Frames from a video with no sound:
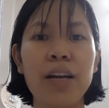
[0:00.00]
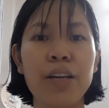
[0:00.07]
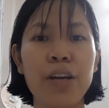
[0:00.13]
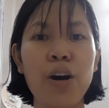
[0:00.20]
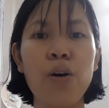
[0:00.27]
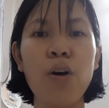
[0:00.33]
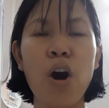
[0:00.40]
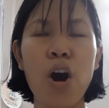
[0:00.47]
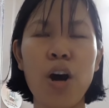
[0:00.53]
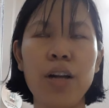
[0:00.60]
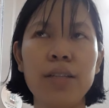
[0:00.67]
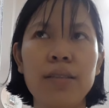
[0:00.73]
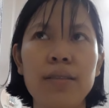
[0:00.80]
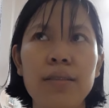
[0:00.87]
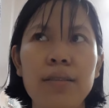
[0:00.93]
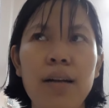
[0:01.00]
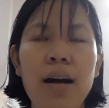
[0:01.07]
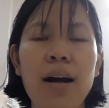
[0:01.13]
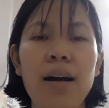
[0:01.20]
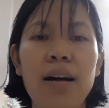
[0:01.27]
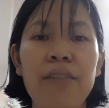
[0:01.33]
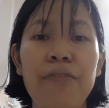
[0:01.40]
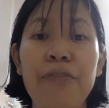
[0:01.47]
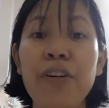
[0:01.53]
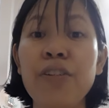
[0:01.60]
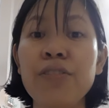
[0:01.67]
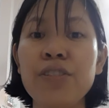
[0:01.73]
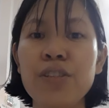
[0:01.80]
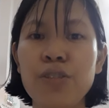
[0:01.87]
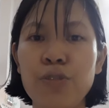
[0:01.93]
go on a
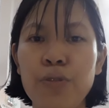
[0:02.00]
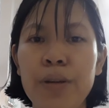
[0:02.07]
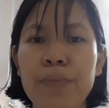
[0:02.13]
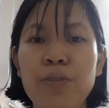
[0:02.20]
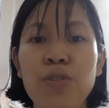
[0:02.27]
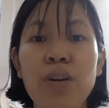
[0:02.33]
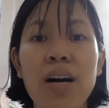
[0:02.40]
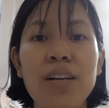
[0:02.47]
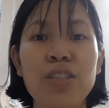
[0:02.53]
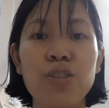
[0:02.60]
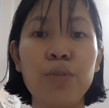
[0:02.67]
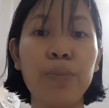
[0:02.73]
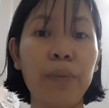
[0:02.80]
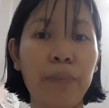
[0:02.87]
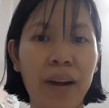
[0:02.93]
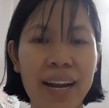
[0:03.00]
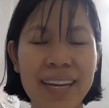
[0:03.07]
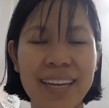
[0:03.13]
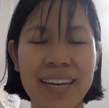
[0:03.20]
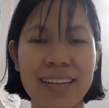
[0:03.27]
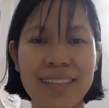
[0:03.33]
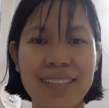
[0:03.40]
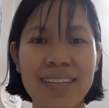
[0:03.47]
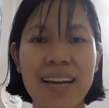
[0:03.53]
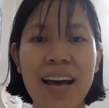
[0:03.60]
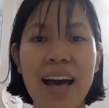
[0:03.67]
field trip to a supermarket,